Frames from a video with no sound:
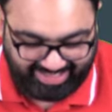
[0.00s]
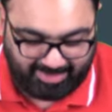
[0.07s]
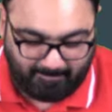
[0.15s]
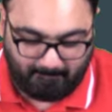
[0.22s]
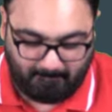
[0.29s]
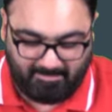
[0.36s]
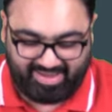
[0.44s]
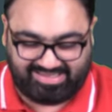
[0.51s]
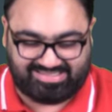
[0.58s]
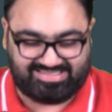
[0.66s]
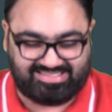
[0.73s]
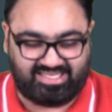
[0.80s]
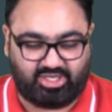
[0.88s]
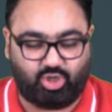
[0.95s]
in
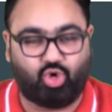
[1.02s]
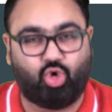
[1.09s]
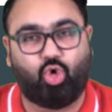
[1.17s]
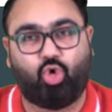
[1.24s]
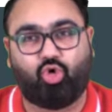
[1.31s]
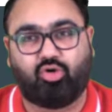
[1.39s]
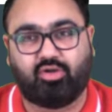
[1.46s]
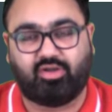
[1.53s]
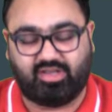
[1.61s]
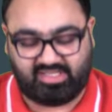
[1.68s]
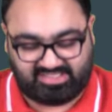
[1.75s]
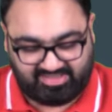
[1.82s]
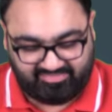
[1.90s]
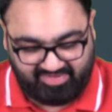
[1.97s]
Mexico.
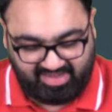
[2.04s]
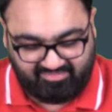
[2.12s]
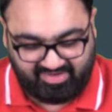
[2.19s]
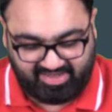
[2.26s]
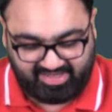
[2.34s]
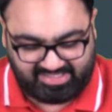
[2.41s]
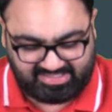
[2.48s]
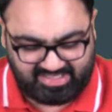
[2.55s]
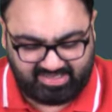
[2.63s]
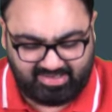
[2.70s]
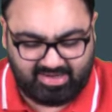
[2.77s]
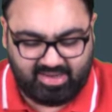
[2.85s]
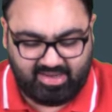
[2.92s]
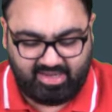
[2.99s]
This is very, very
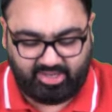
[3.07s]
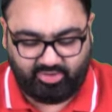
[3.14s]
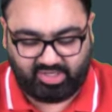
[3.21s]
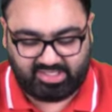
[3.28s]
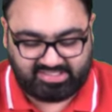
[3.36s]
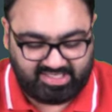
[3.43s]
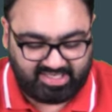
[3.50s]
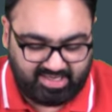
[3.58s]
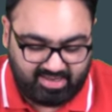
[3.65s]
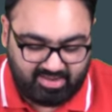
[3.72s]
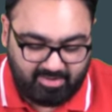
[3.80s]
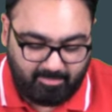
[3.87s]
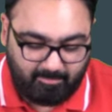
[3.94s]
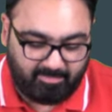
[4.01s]
recent. As you can see,
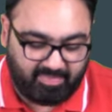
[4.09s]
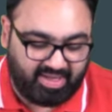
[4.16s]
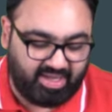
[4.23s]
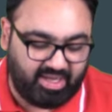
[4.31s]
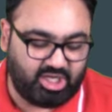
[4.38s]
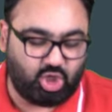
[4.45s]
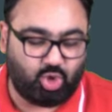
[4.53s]
May